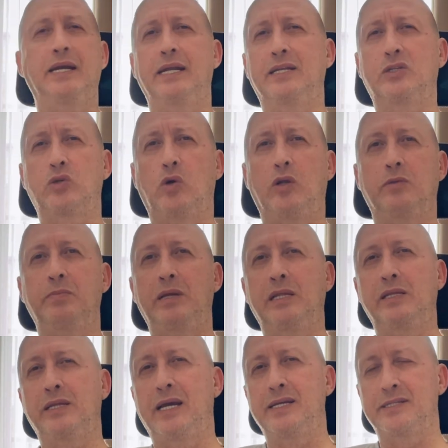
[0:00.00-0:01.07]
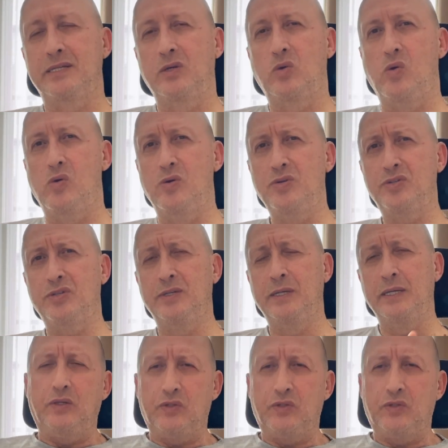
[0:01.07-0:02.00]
It's called Melodizing Chords.